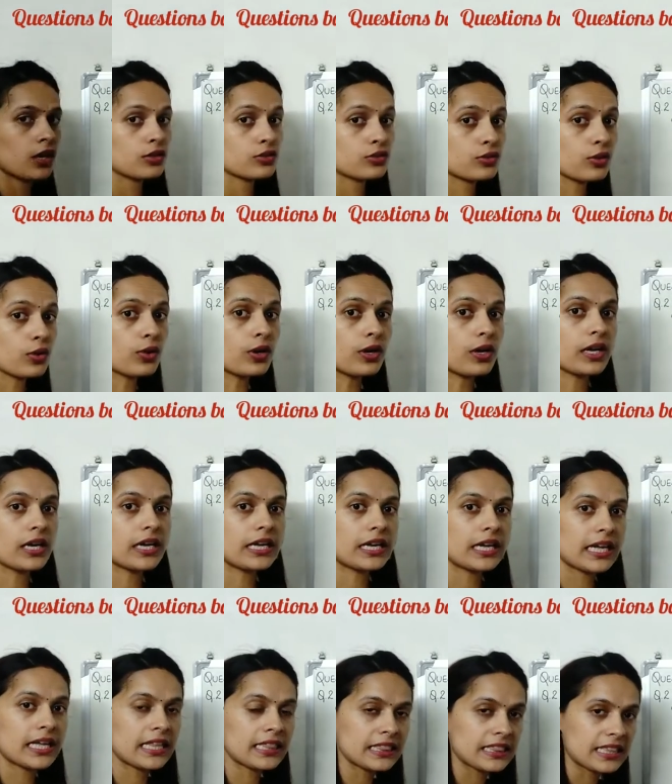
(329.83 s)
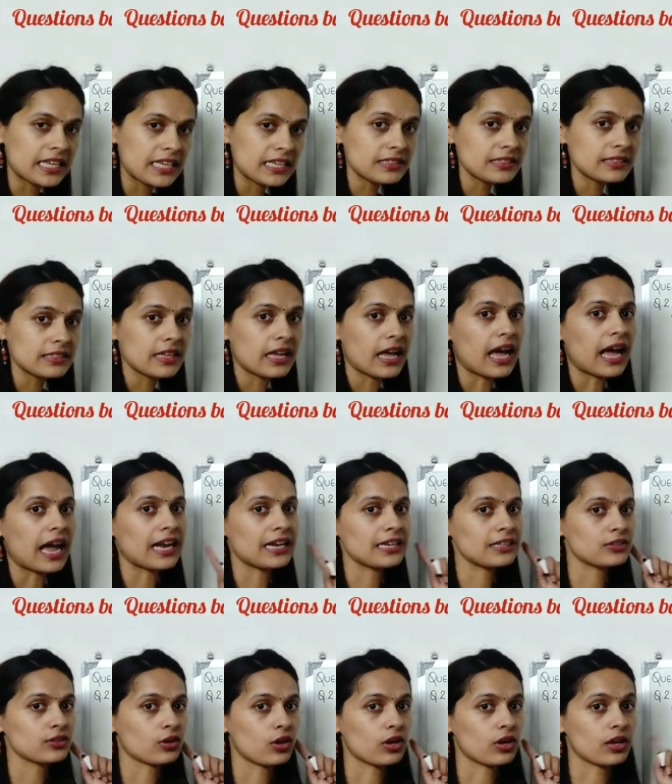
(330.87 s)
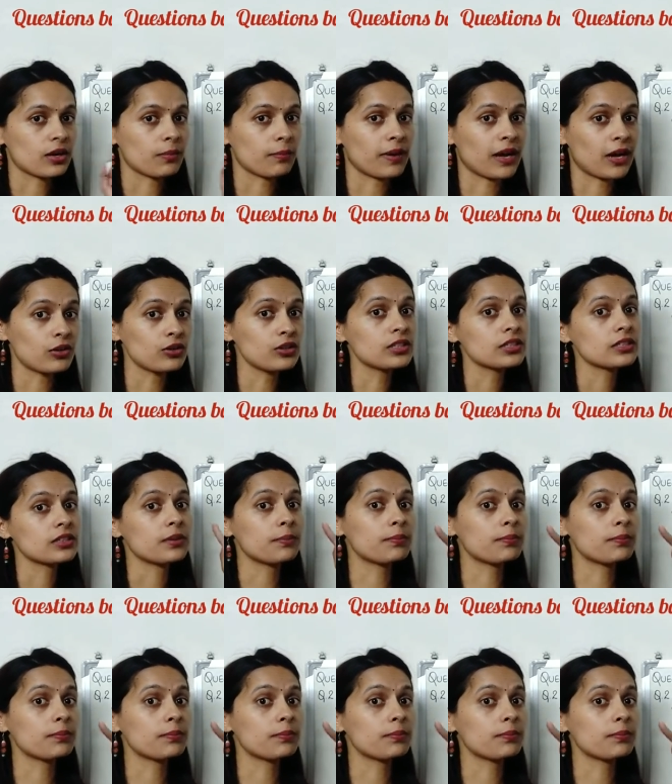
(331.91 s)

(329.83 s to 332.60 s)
So, in this, I'll talk about